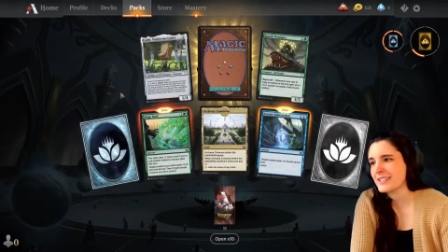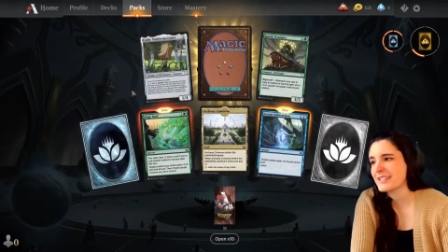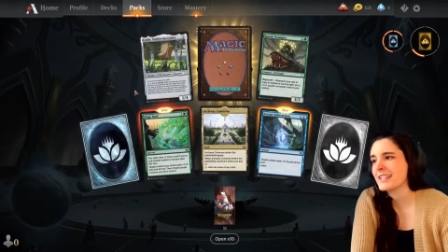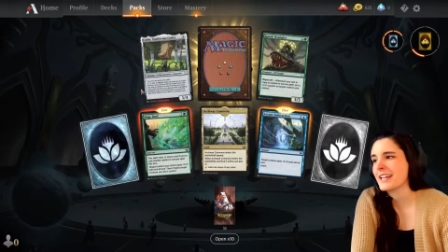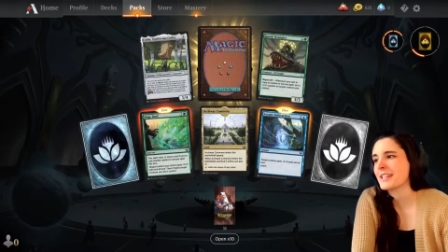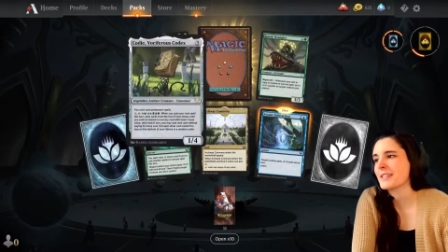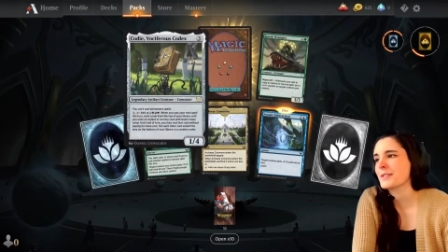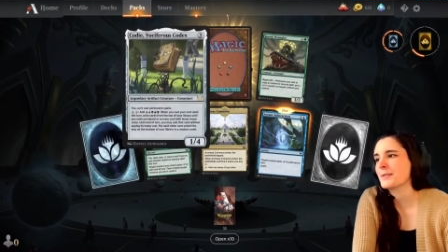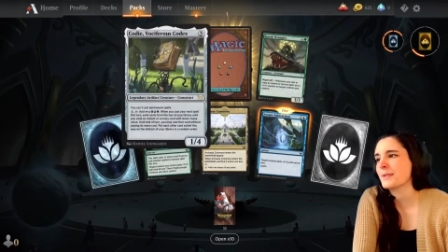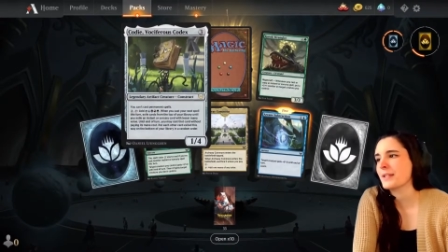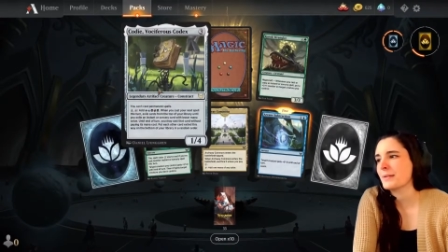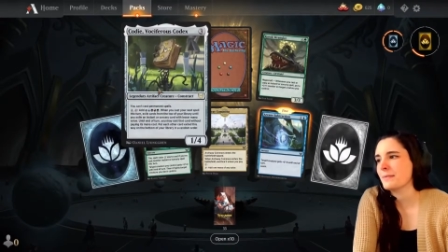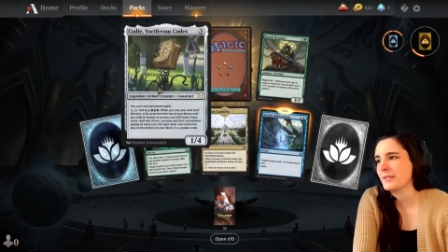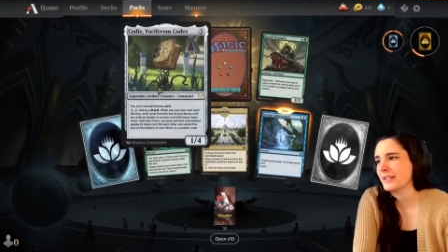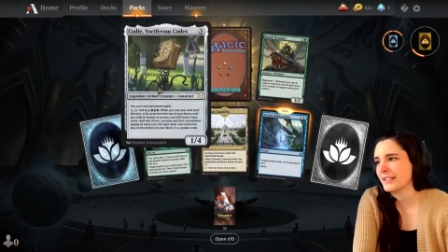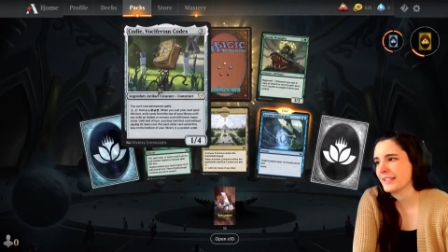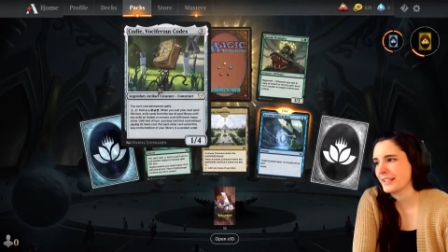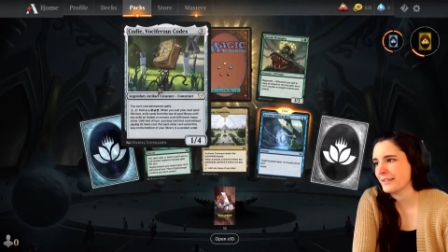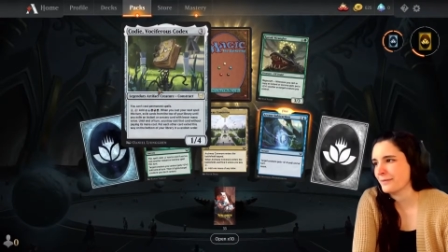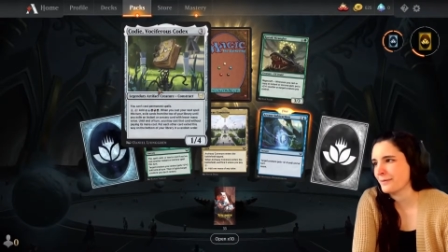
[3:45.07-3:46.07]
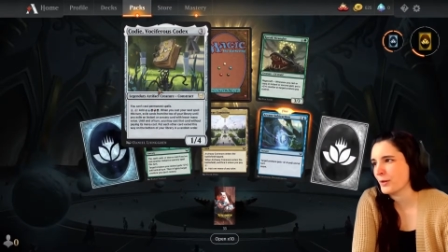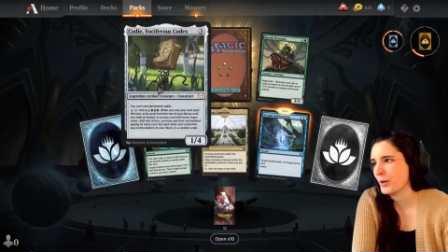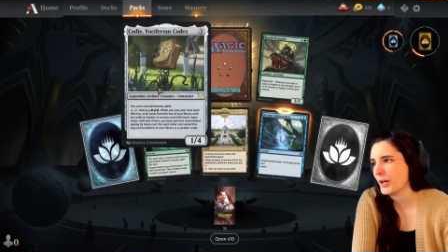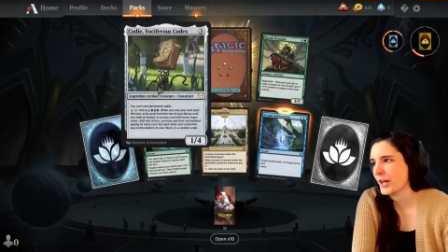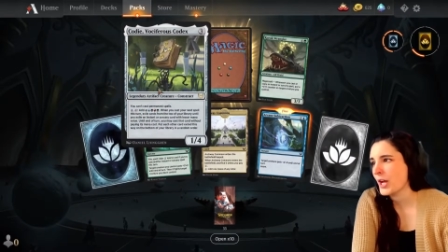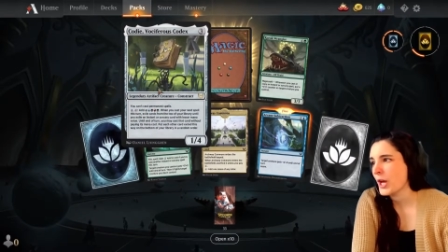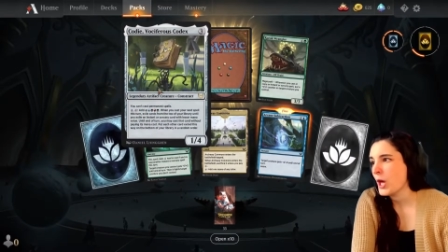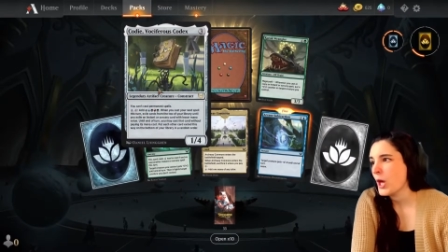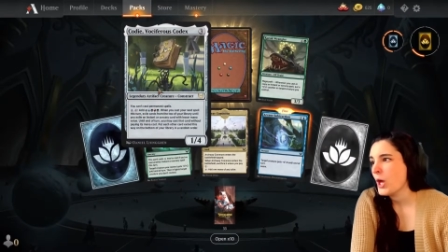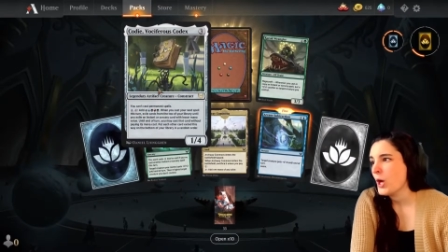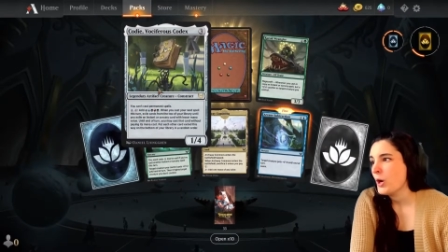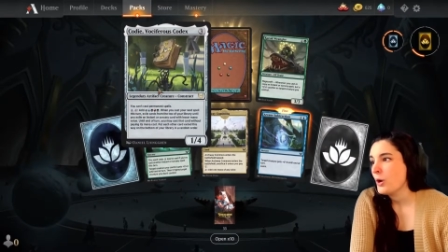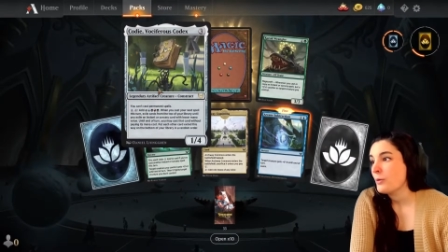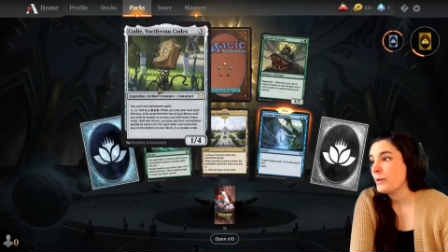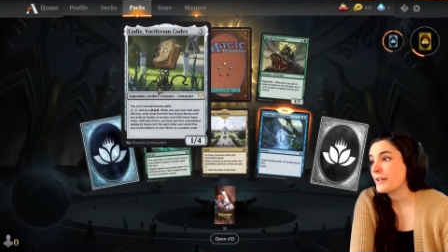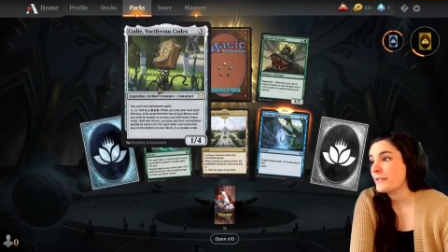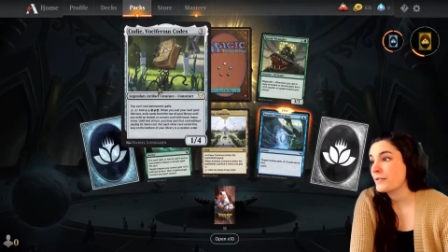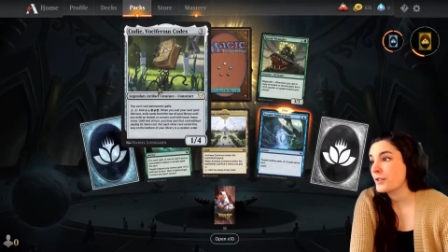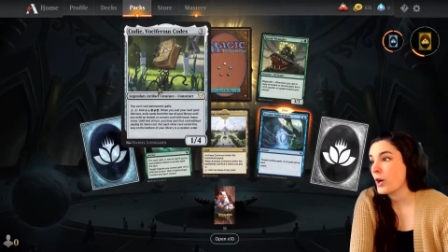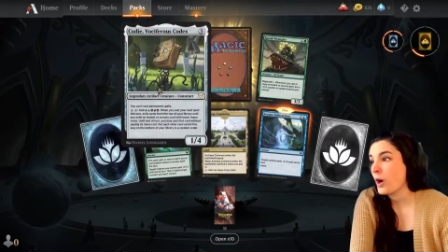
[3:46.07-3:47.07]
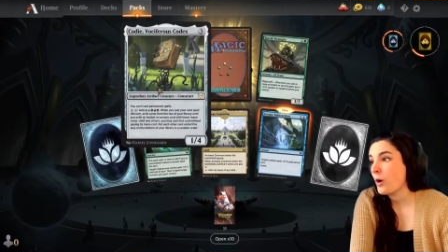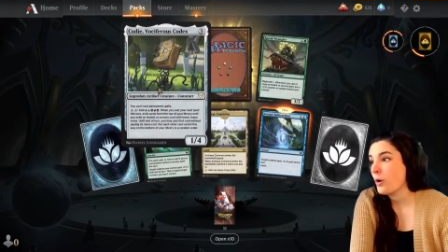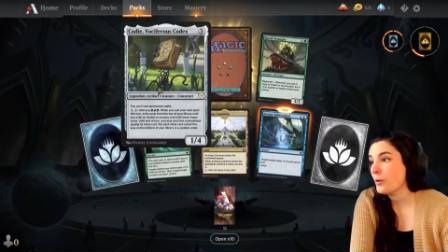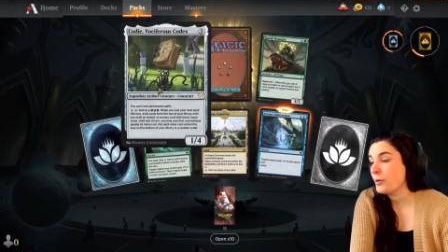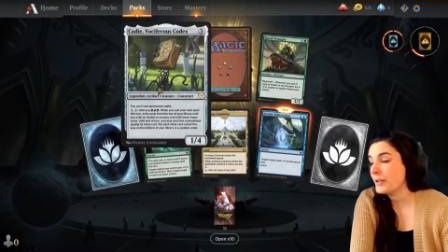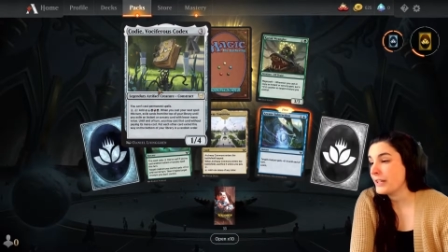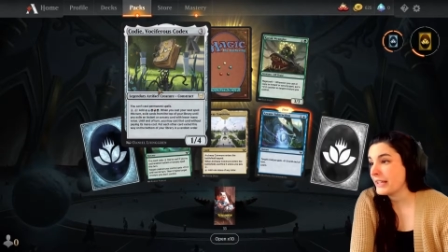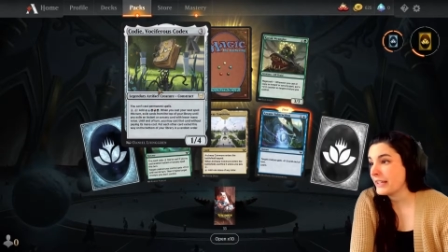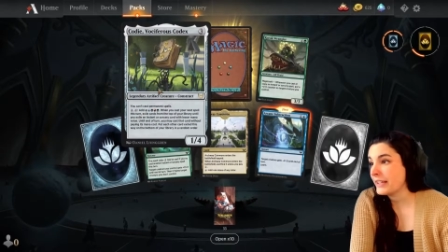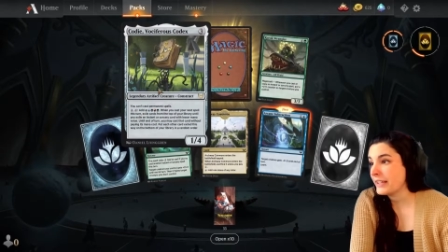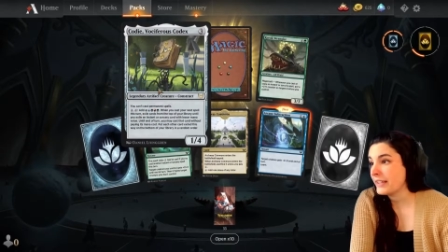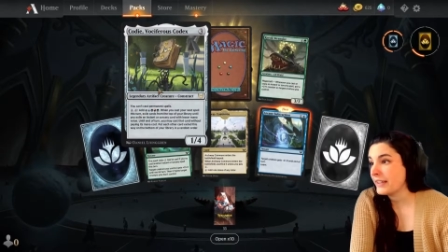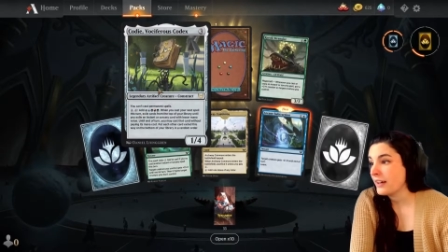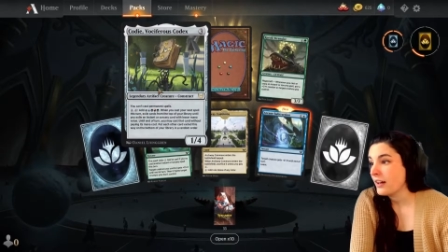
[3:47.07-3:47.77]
That's what I'm looking for. We have Cody.